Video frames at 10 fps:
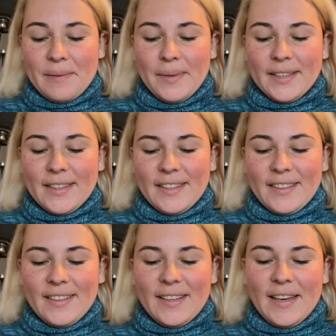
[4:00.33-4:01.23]

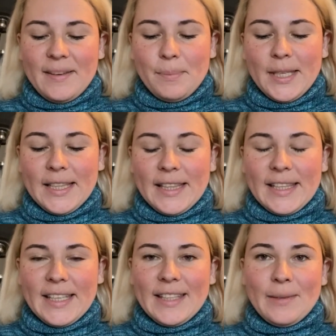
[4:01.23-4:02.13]
but I mean
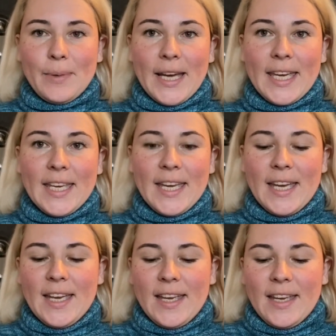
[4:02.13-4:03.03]
the way
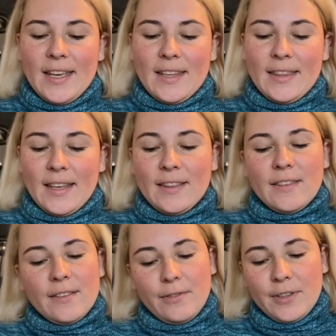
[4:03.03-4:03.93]
that
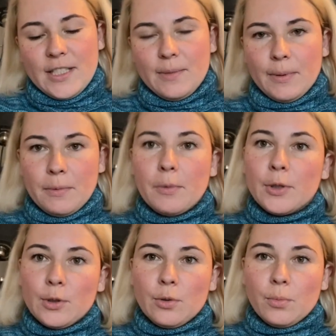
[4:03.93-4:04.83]
first when we
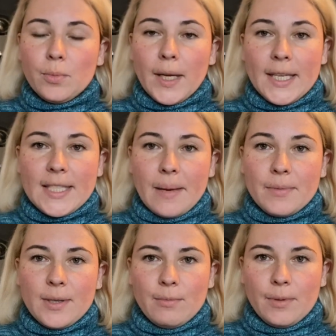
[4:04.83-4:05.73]
want to make
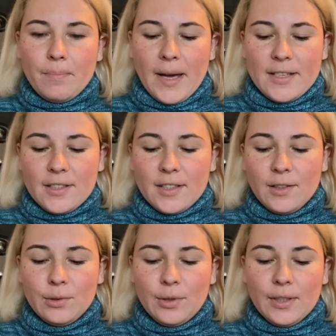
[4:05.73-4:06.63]
something, we better
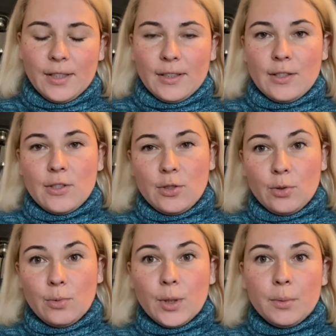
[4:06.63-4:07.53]
look through
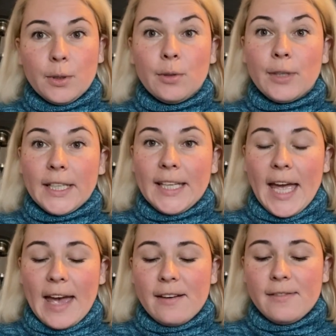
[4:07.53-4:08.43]
what we already
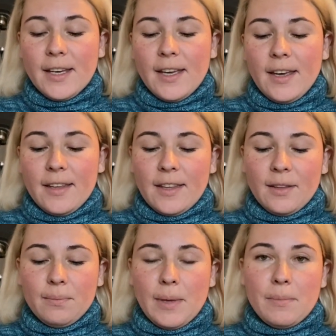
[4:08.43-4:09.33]
have.
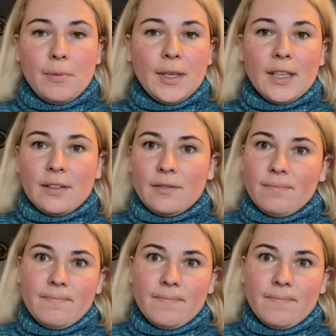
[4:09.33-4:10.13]
Then maybe we can